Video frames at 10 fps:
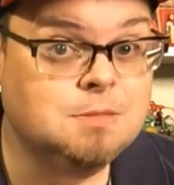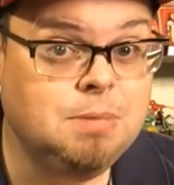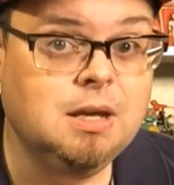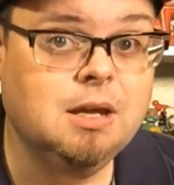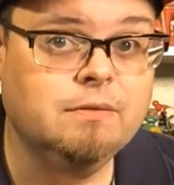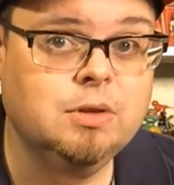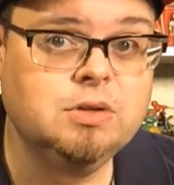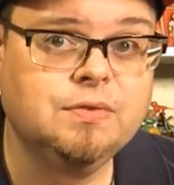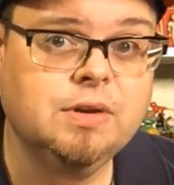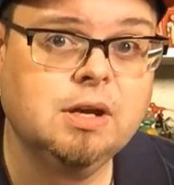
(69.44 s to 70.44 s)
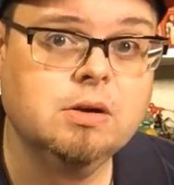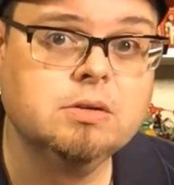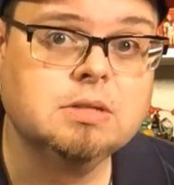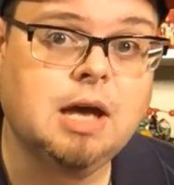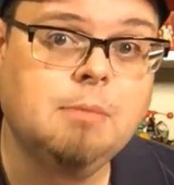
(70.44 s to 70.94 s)
speaking of loose
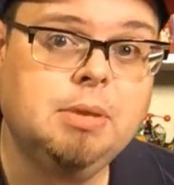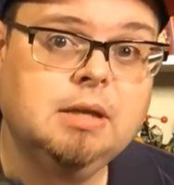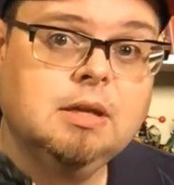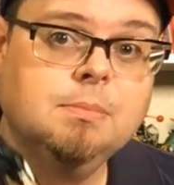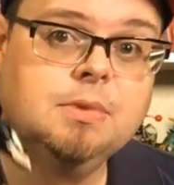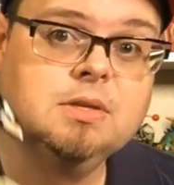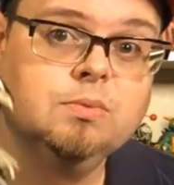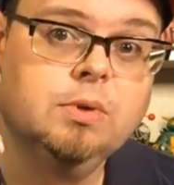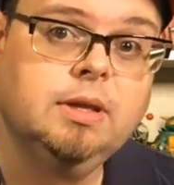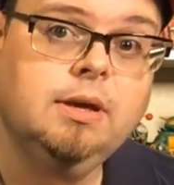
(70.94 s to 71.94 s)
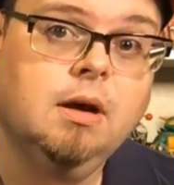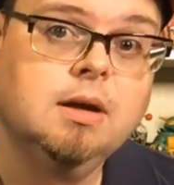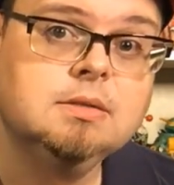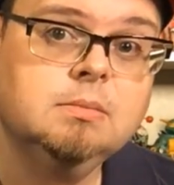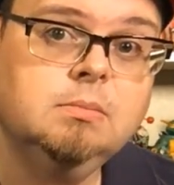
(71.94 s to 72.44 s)
figures, I picked up this really
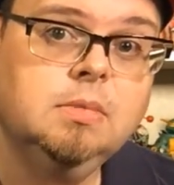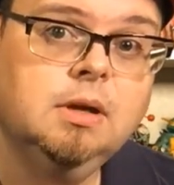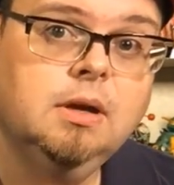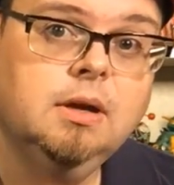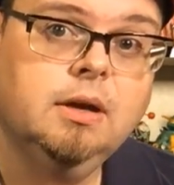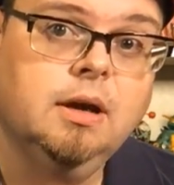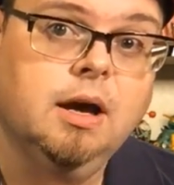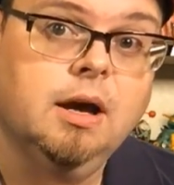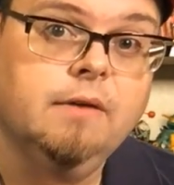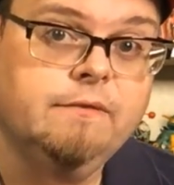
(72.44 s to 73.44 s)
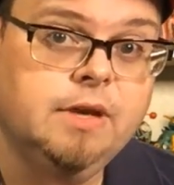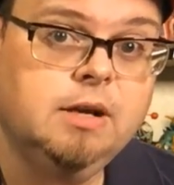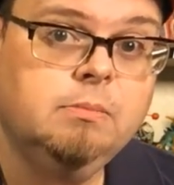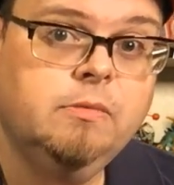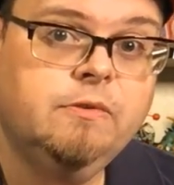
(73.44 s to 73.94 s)
awesome
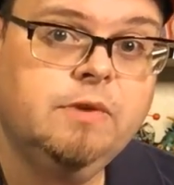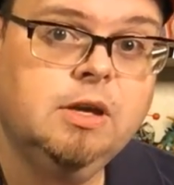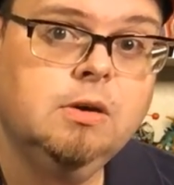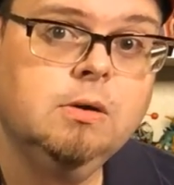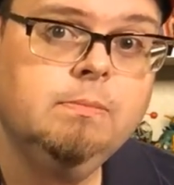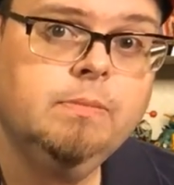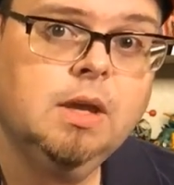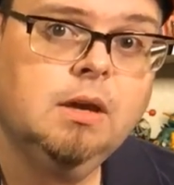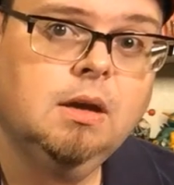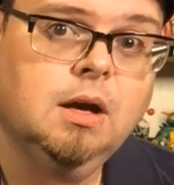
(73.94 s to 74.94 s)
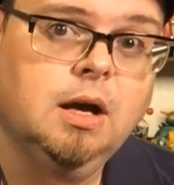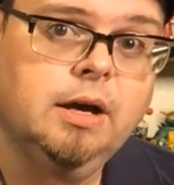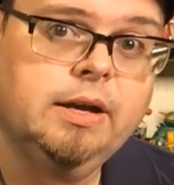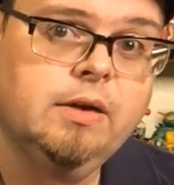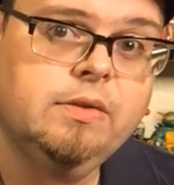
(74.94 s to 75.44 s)
Venom figure.
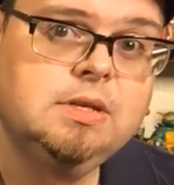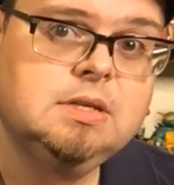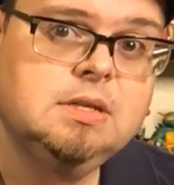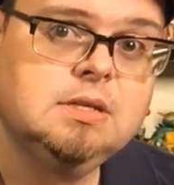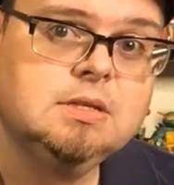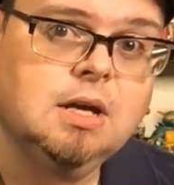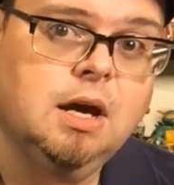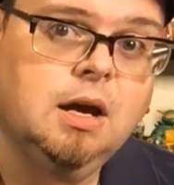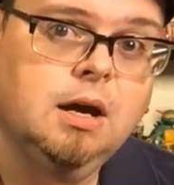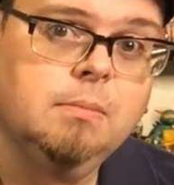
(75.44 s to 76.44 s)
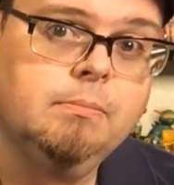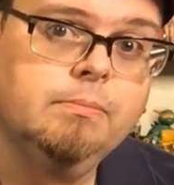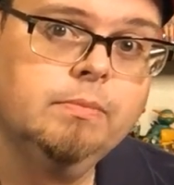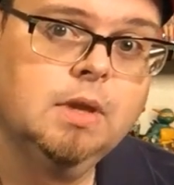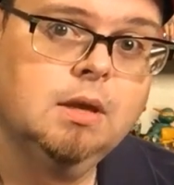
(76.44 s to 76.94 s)
Now this is
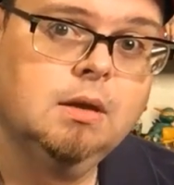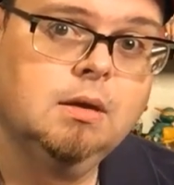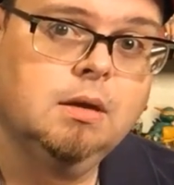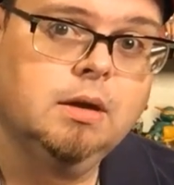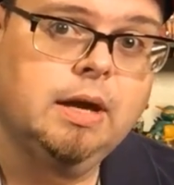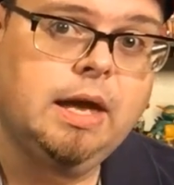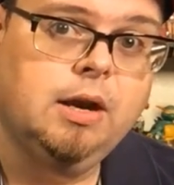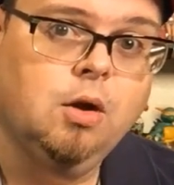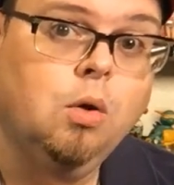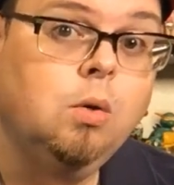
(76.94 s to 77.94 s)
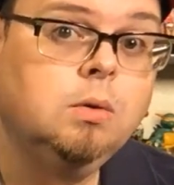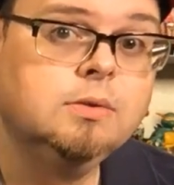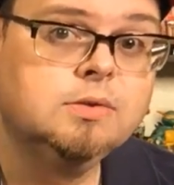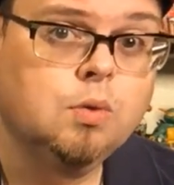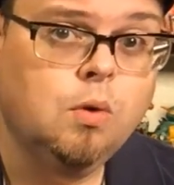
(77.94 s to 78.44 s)
an
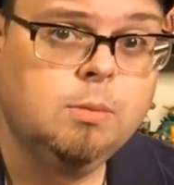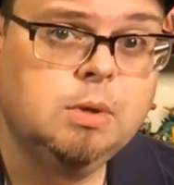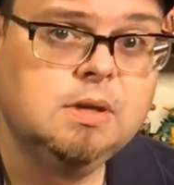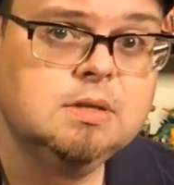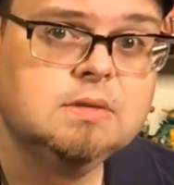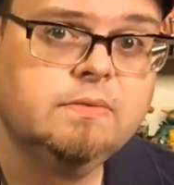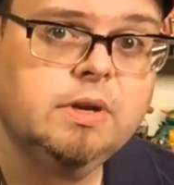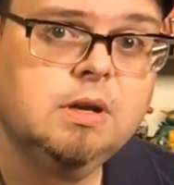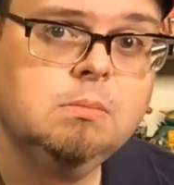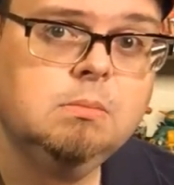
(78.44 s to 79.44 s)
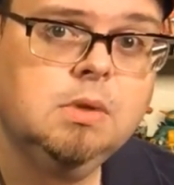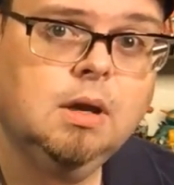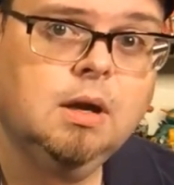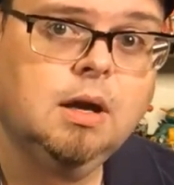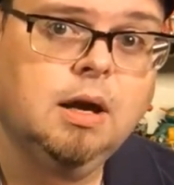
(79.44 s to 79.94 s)
old Toy Biz Venom,
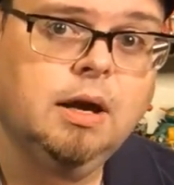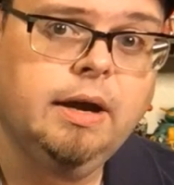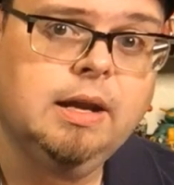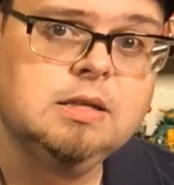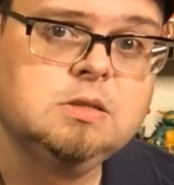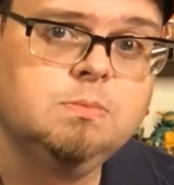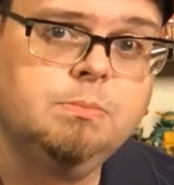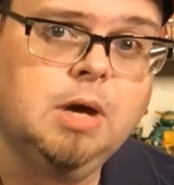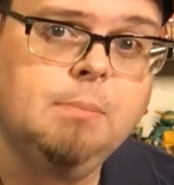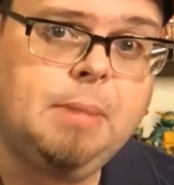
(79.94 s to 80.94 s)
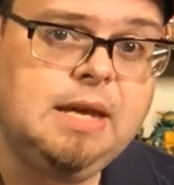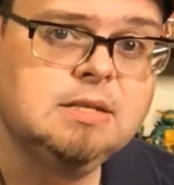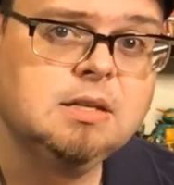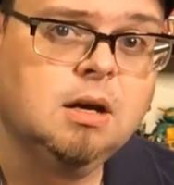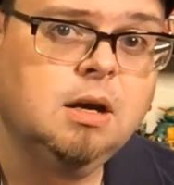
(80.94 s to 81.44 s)
and it's
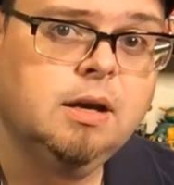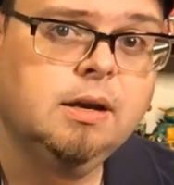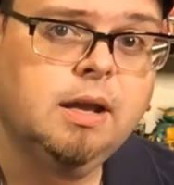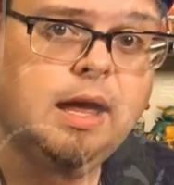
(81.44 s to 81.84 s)
based on